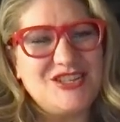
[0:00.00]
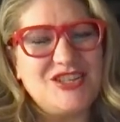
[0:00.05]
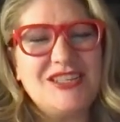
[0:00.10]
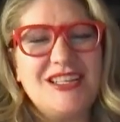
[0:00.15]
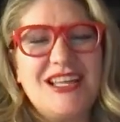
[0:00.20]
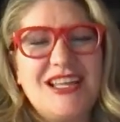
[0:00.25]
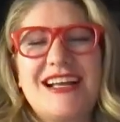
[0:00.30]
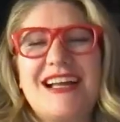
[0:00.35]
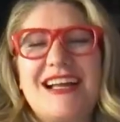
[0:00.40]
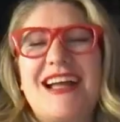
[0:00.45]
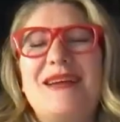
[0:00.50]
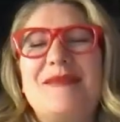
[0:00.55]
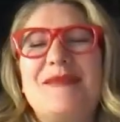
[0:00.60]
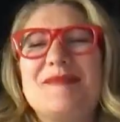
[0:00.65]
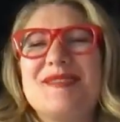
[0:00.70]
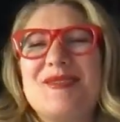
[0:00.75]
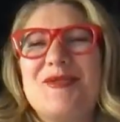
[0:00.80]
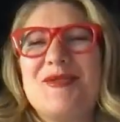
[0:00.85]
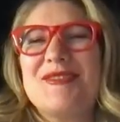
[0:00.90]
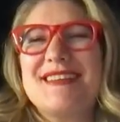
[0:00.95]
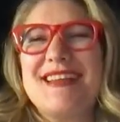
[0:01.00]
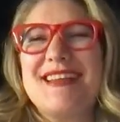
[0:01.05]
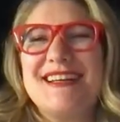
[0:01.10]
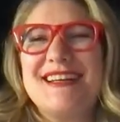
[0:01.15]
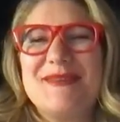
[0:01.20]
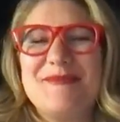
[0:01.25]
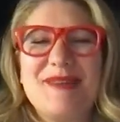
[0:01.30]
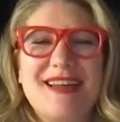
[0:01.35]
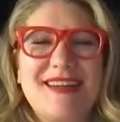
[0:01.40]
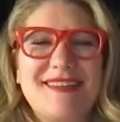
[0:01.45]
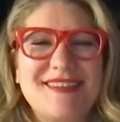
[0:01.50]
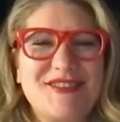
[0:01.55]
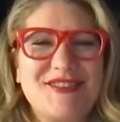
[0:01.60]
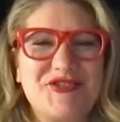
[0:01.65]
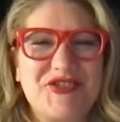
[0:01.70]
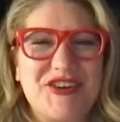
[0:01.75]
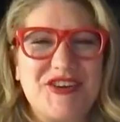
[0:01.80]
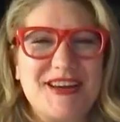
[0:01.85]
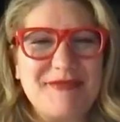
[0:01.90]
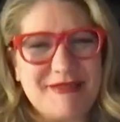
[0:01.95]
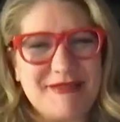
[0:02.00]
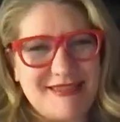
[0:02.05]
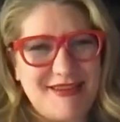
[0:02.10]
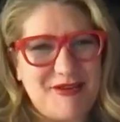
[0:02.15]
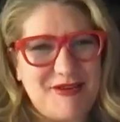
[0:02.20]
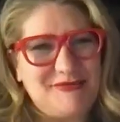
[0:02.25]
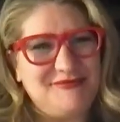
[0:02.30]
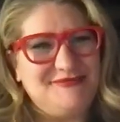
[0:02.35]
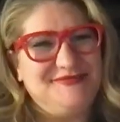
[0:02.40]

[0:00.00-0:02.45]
Good luck. I am so excited to be on this journey with you.